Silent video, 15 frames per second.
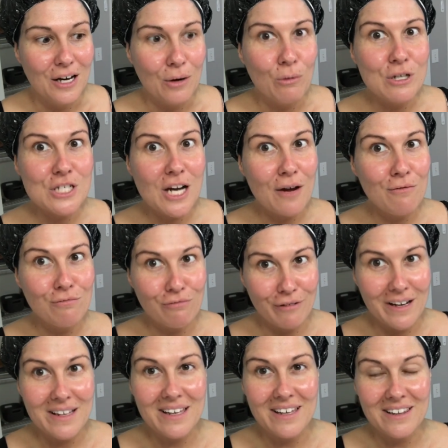which I
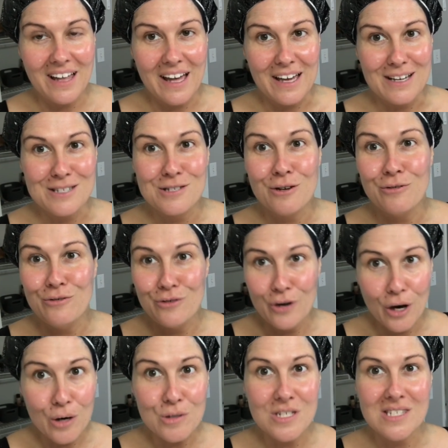really like. So
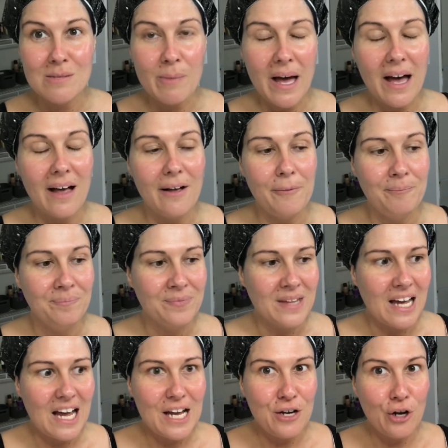no smell
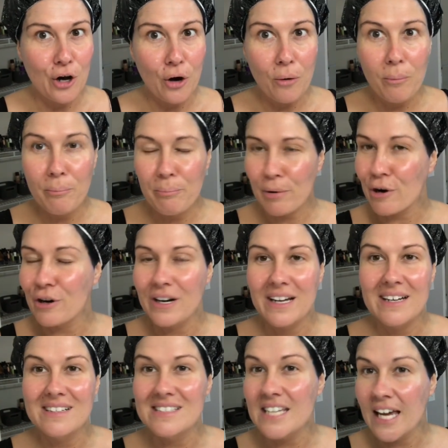and no
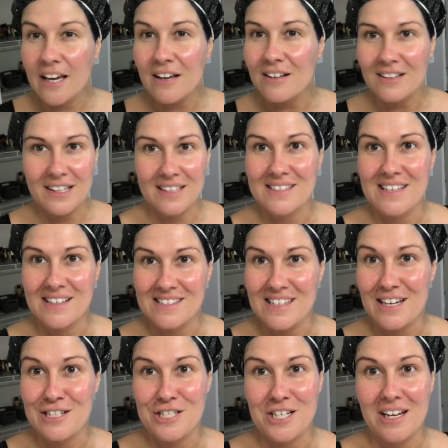burning, tingling
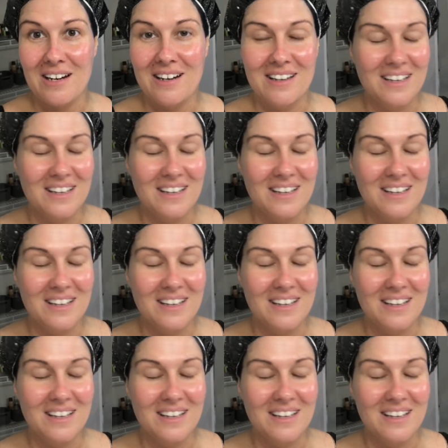sensation.